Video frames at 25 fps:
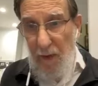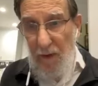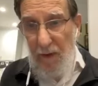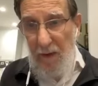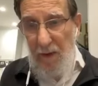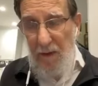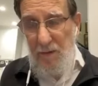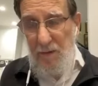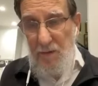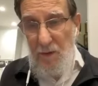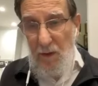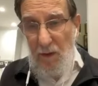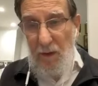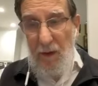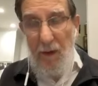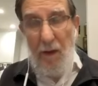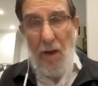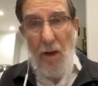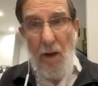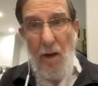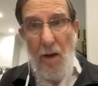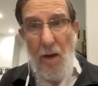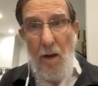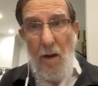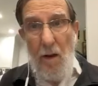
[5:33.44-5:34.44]
in his
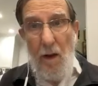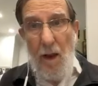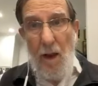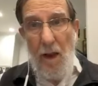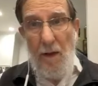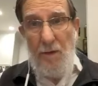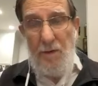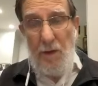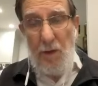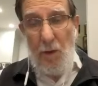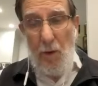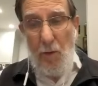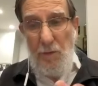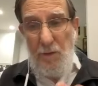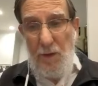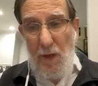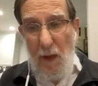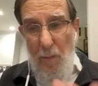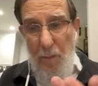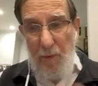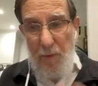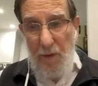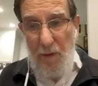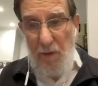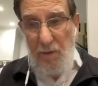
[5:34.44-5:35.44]
aliyah, as he goes
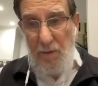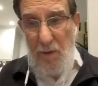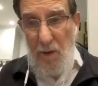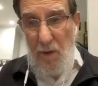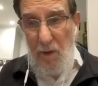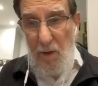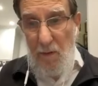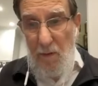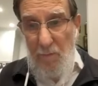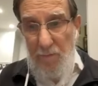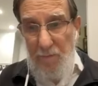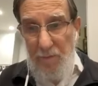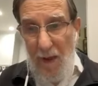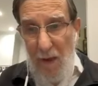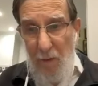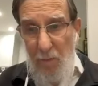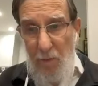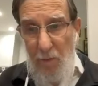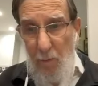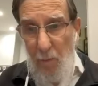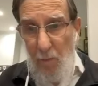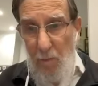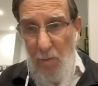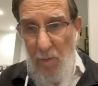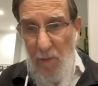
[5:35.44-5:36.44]
up, he's
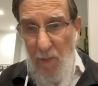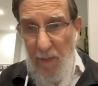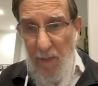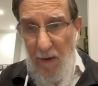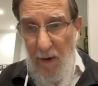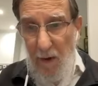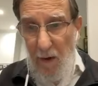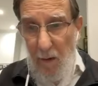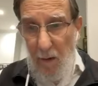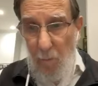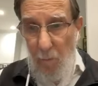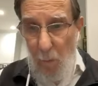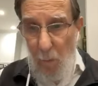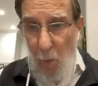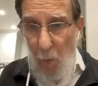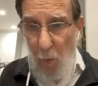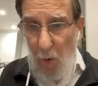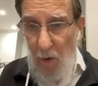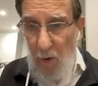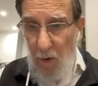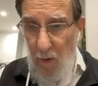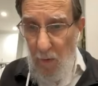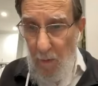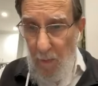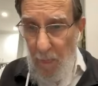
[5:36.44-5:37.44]
found there
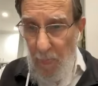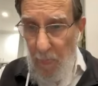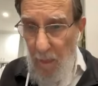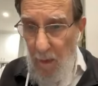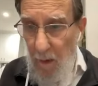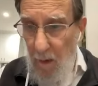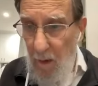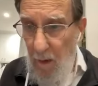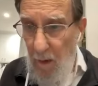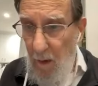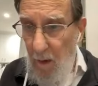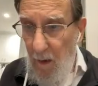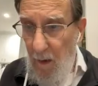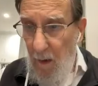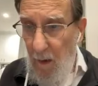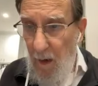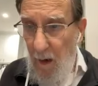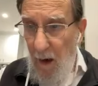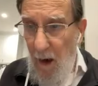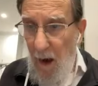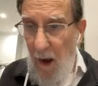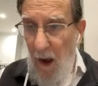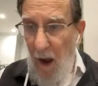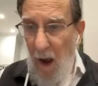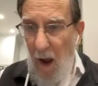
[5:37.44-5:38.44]
more.
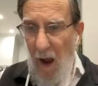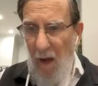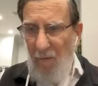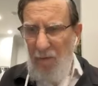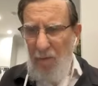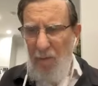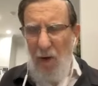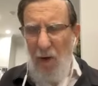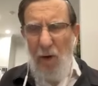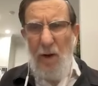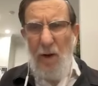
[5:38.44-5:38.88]
How